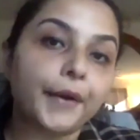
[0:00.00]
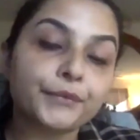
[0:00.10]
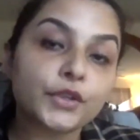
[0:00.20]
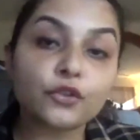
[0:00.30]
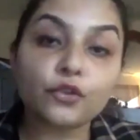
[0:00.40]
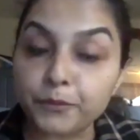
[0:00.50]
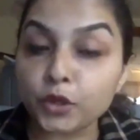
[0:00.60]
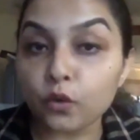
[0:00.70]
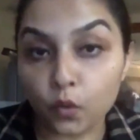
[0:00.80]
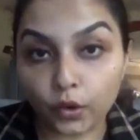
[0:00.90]

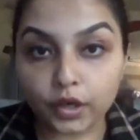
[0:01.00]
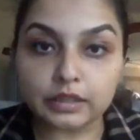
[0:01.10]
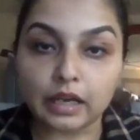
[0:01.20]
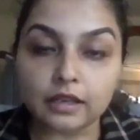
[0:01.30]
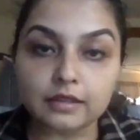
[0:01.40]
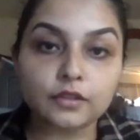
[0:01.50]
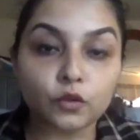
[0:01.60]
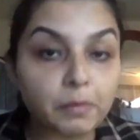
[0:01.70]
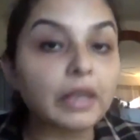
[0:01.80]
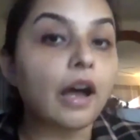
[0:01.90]
Scrum.org does,
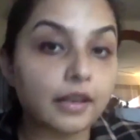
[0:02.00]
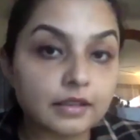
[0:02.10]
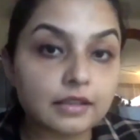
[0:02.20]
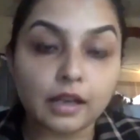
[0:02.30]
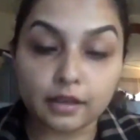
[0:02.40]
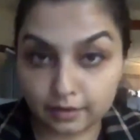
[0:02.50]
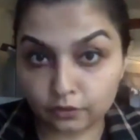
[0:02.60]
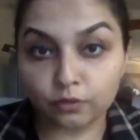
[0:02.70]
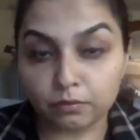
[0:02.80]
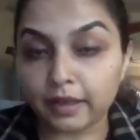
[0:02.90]
Scrum Alliance
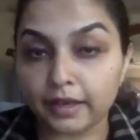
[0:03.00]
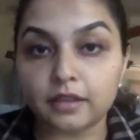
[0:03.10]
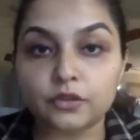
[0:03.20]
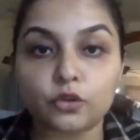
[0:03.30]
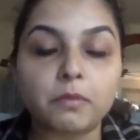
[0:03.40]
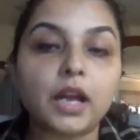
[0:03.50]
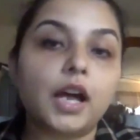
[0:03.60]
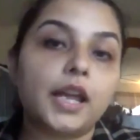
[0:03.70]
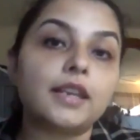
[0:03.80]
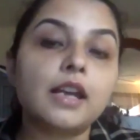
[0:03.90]
does, like the Scrum
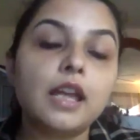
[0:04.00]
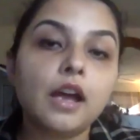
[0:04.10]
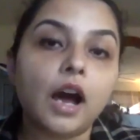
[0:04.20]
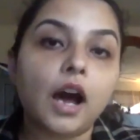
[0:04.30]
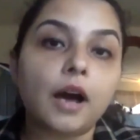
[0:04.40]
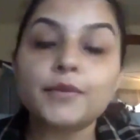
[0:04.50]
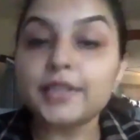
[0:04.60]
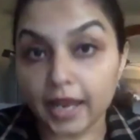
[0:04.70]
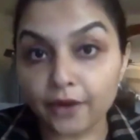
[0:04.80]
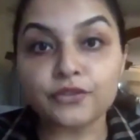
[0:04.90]
Guide.
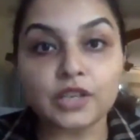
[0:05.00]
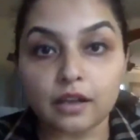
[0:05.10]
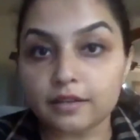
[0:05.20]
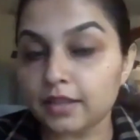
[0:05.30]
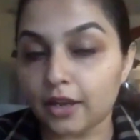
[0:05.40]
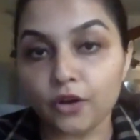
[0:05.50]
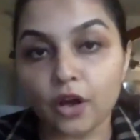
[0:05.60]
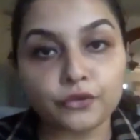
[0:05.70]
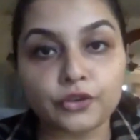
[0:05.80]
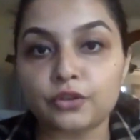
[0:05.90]
Safe does. Safe
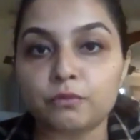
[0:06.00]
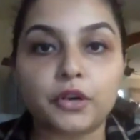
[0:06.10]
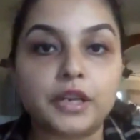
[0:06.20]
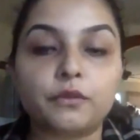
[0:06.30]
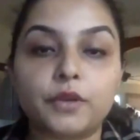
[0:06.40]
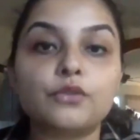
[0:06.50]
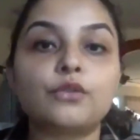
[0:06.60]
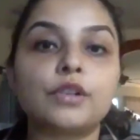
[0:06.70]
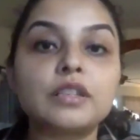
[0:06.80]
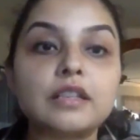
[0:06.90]
offers some great
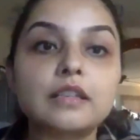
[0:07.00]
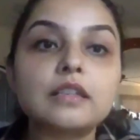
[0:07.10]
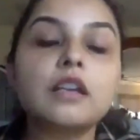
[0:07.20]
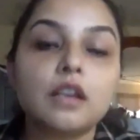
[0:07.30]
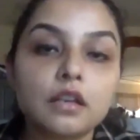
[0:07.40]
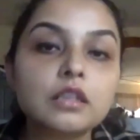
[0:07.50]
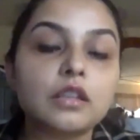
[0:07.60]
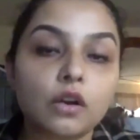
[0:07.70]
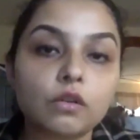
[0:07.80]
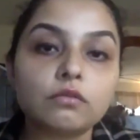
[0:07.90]
resources.
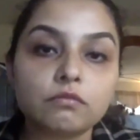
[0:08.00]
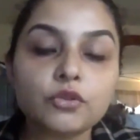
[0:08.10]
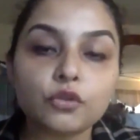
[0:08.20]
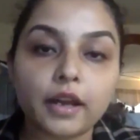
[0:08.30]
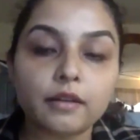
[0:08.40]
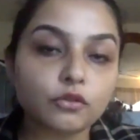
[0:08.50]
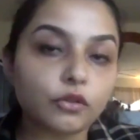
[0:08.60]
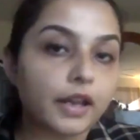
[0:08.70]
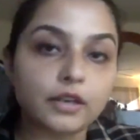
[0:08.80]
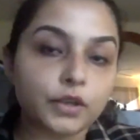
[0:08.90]
So
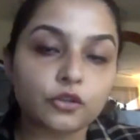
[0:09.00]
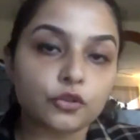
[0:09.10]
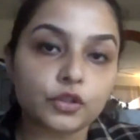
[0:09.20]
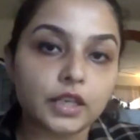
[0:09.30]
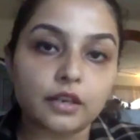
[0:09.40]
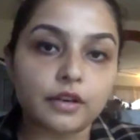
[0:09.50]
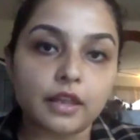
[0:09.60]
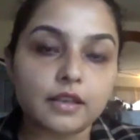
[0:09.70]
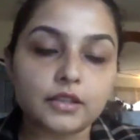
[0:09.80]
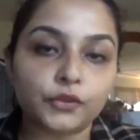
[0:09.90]
try and research on the
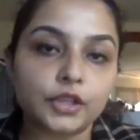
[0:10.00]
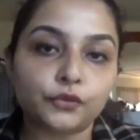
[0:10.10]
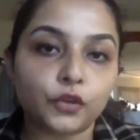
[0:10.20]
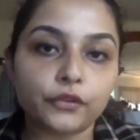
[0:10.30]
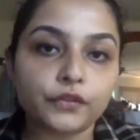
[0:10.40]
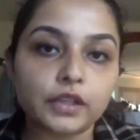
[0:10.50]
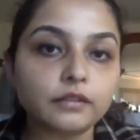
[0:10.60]
internet. It's full of it.